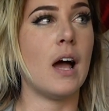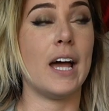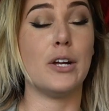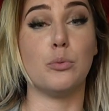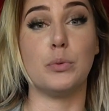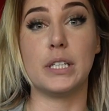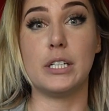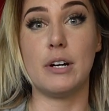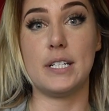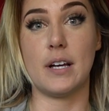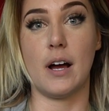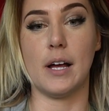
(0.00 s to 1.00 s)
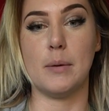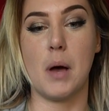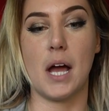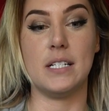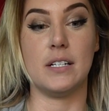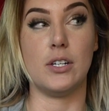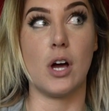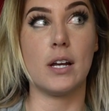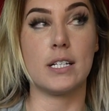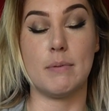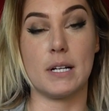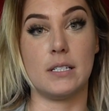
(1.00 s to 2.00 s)
I had a really great time. I did
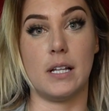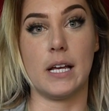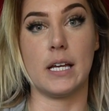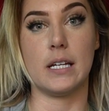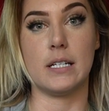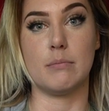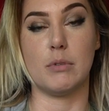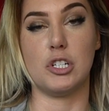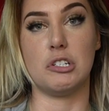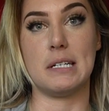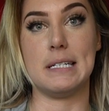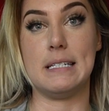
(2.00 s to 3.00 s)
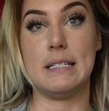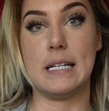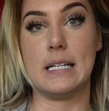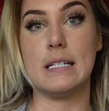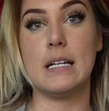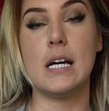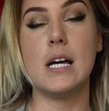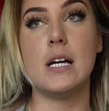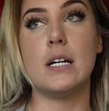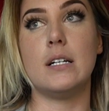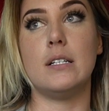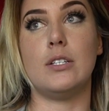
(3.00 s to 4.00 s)
not expect to like it as much as I did.
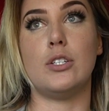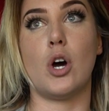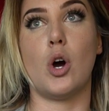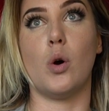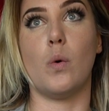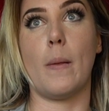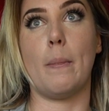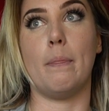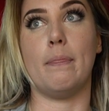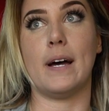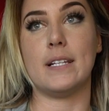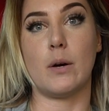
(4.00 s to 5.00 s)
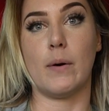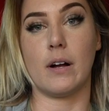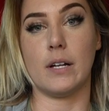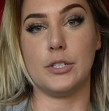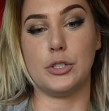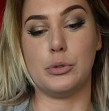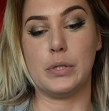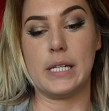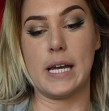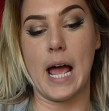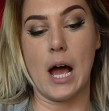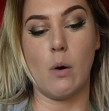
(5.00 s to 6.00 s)
So that's how I got into
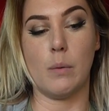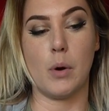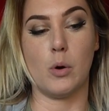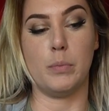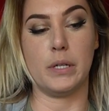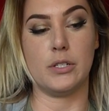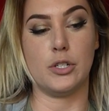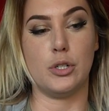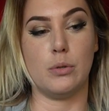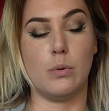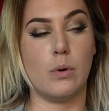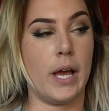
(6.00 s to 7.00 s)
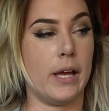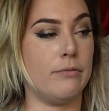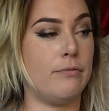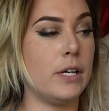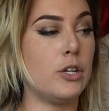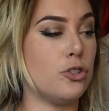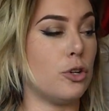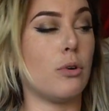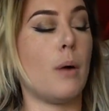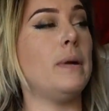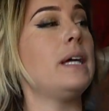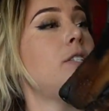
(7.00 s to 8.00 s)
it. Now I'm hoping to do a figure show,
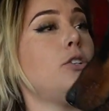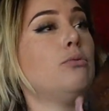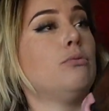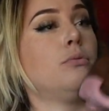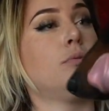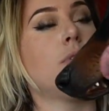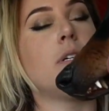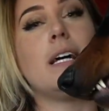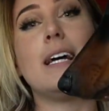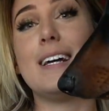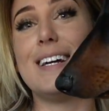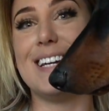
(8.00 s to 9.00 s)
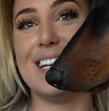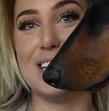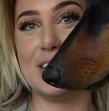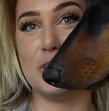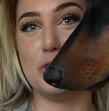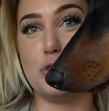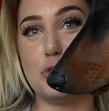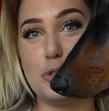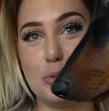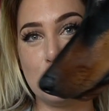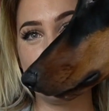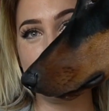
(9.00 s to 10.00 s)
God bless you, in
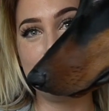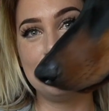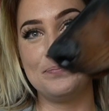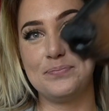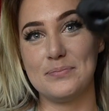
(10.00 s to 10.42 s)
June.